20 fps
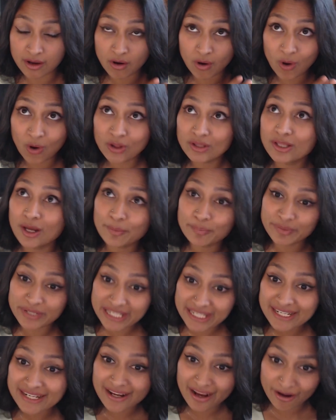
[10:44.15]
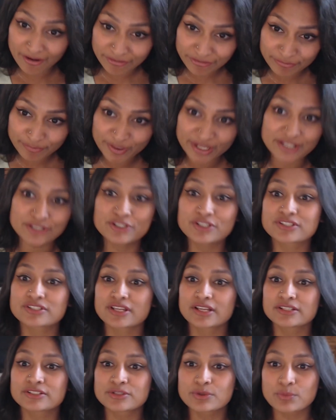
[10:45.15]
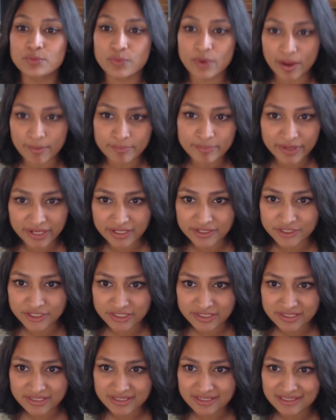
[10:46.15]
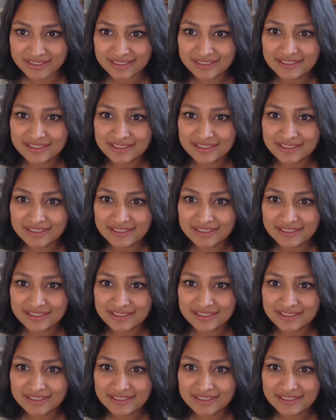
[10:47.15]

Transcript: all our PDF pages into web pages.